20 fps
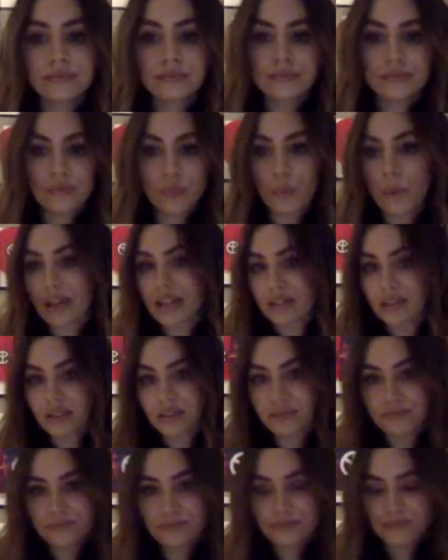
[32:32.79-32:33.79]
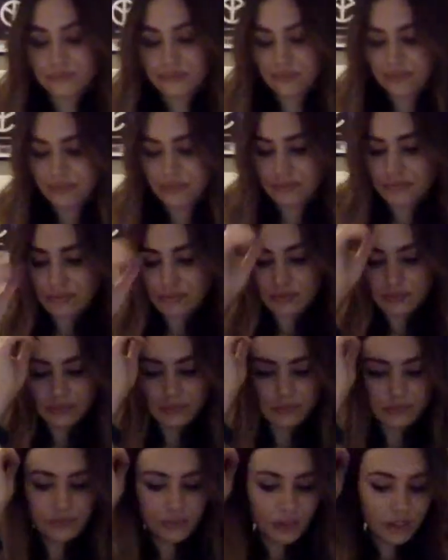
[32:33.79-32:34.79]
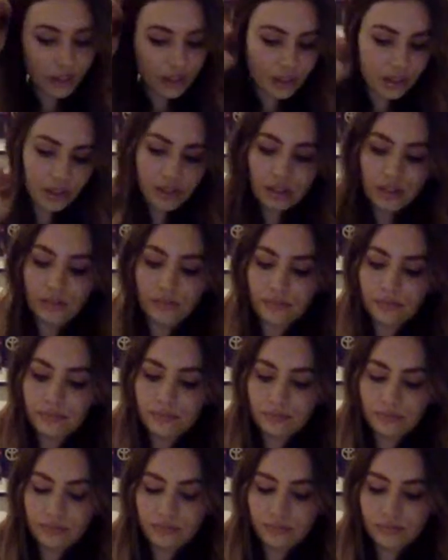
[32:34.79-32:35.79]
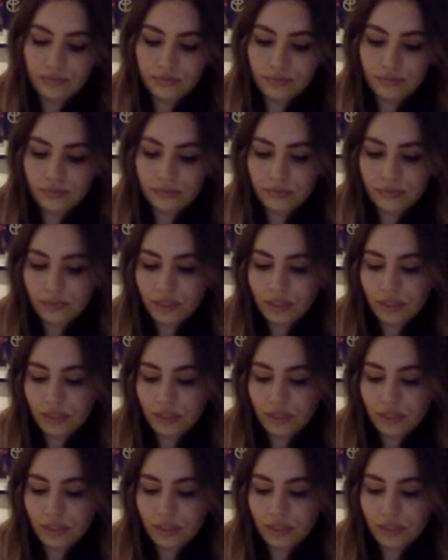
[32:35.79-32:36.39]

momentum. Um, so